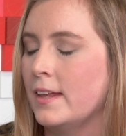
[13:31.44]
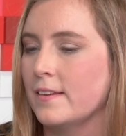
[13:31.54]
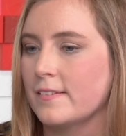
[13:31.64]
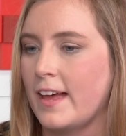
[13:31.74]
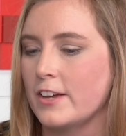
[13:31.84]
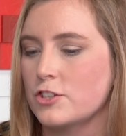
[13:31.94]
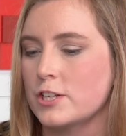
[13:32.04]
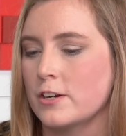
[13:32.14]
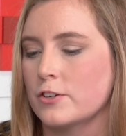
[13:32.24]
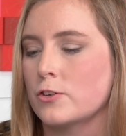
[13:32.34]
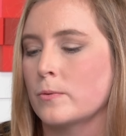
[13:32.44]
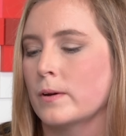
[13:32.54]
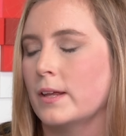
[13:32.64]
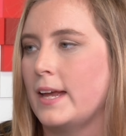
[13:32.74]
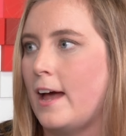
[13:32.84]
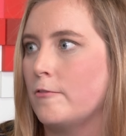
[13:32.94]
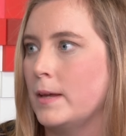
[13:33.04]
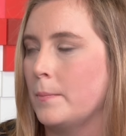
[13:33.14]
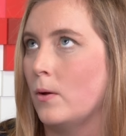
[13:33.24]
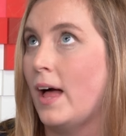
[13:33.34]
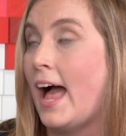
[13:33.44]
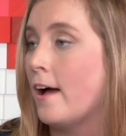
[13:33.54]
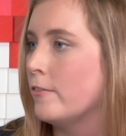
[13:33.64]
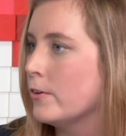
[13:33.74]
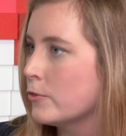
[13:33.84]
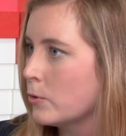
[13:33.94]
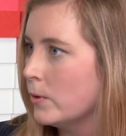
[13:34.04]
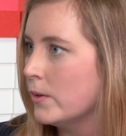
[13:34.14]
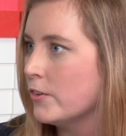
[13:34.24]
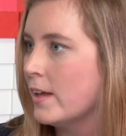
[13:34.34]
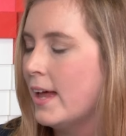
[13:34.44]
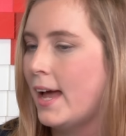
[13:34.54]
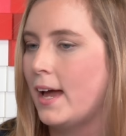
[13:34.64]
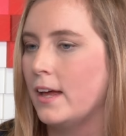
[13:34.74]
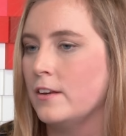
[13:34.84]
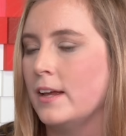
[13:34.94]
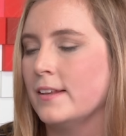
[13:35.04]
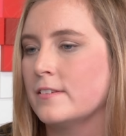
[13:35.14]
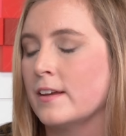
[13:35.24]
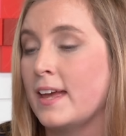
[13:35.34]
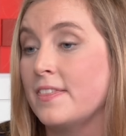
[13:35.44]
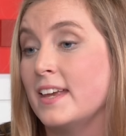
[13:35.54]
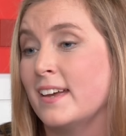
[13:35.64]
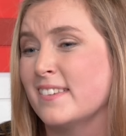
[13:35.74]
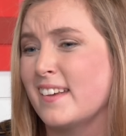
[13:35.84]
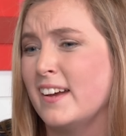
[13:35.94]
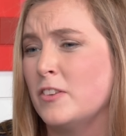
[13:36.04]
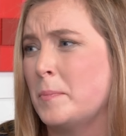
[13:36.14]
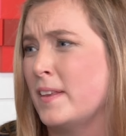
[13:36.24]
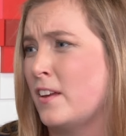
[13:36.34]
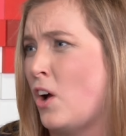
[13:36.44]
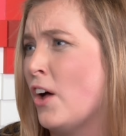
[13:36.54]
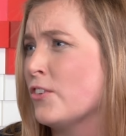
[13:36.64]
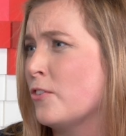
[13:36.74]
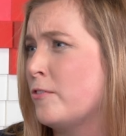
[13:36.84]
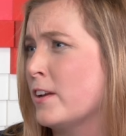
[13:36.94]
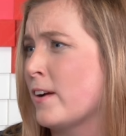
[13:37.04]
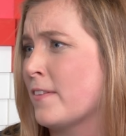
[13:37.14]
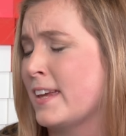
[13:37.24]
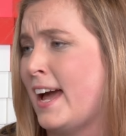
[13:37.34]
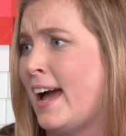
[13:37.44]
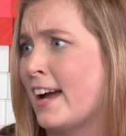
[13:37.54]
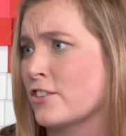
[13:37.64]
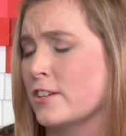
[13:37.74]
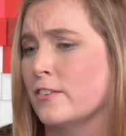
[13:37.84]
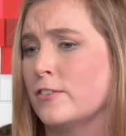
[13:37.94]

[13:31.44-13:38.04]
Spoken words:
in this last year to really have people have those tools, and it's get the insights, but then also figure out the action.